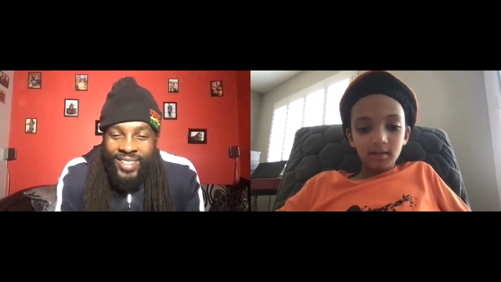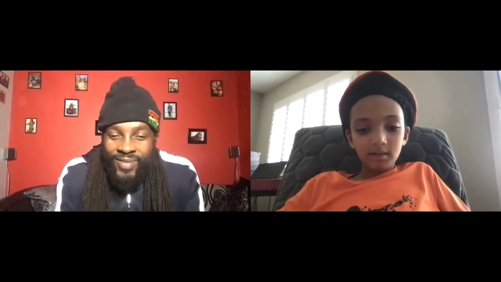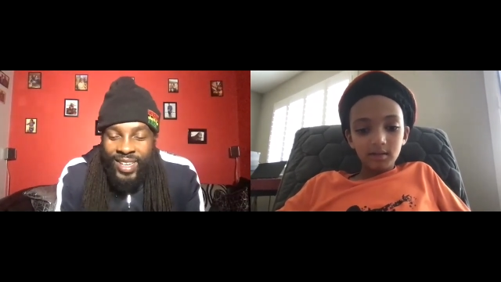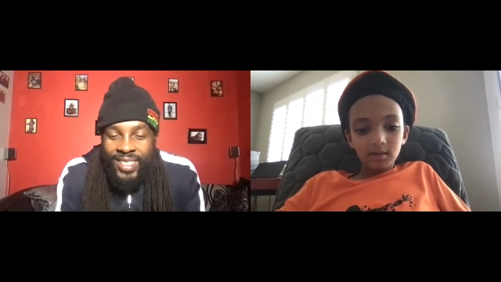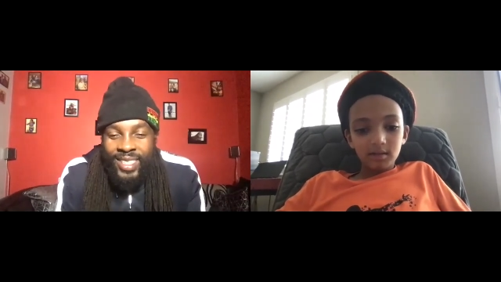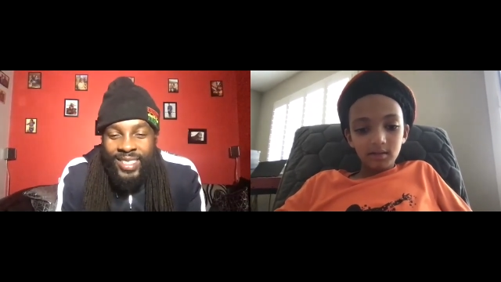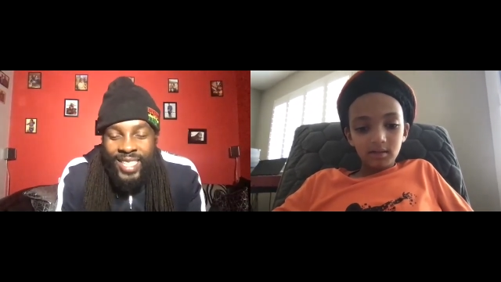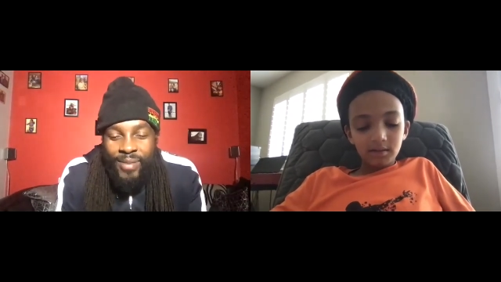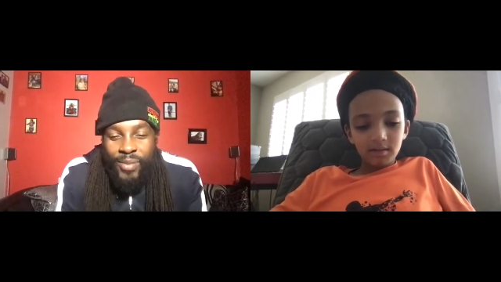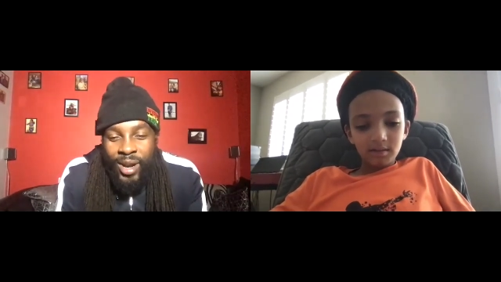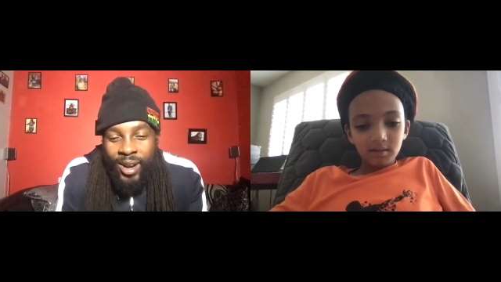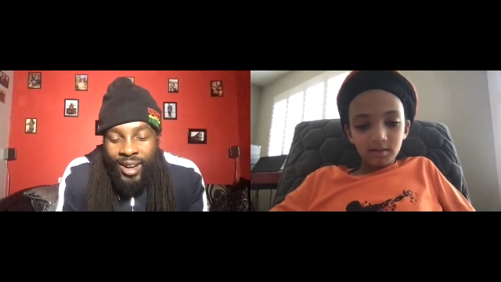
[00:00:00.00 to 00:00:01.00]
Speaker 1: but it's the same
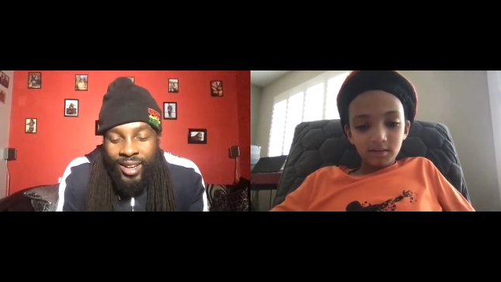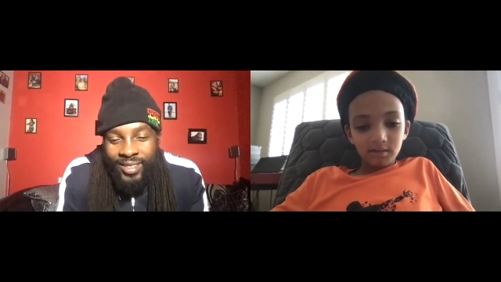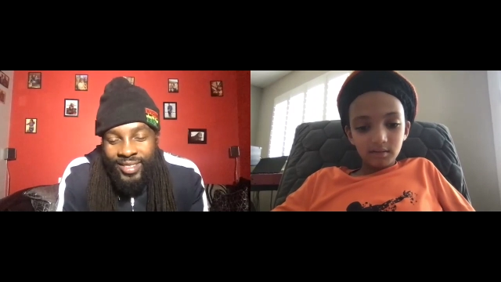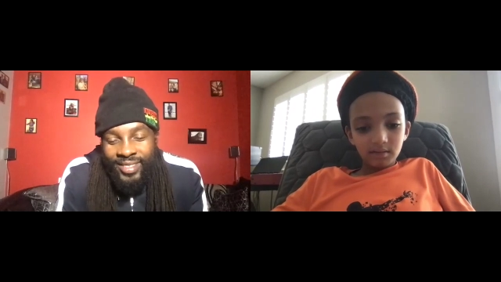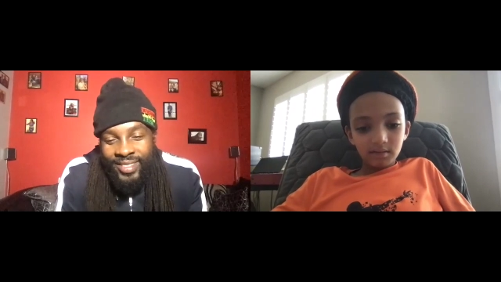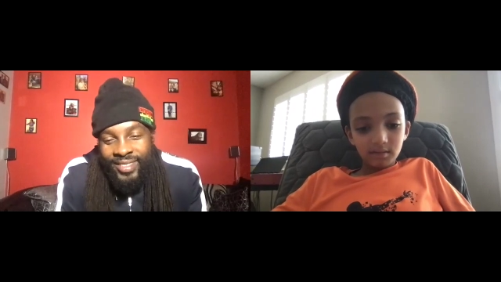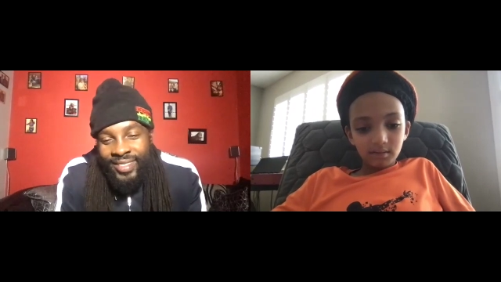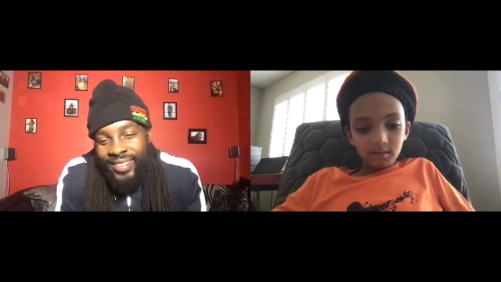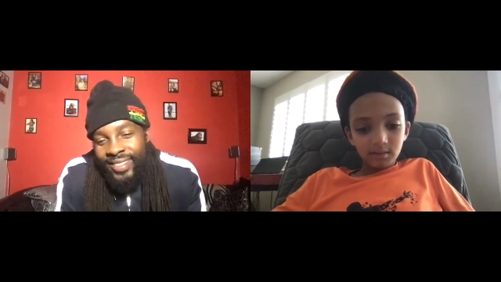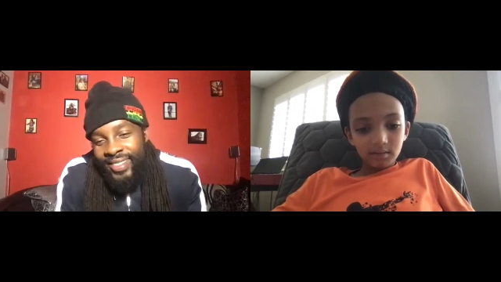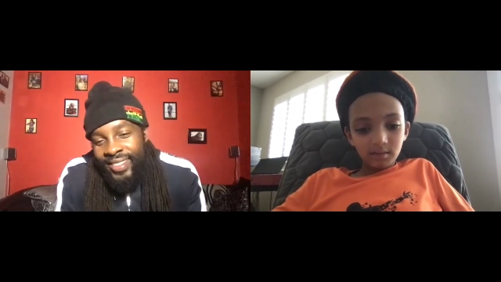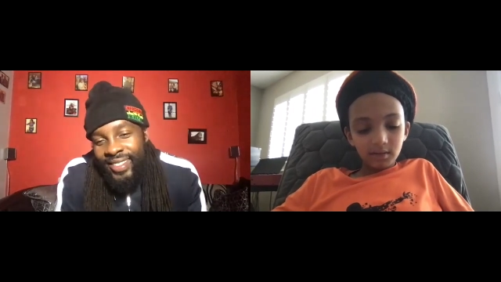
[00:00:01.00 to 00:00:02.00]
model.
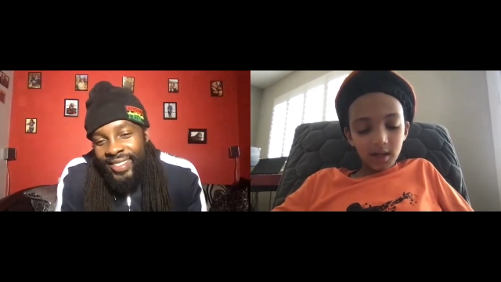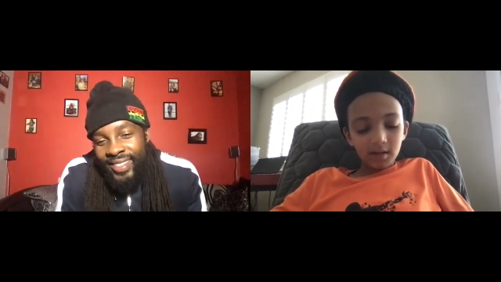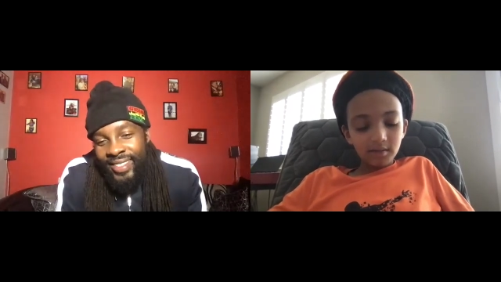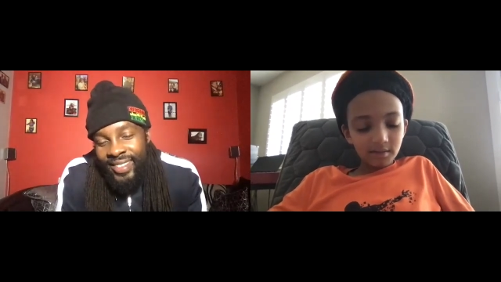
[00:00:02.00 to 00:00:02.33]
Yeah.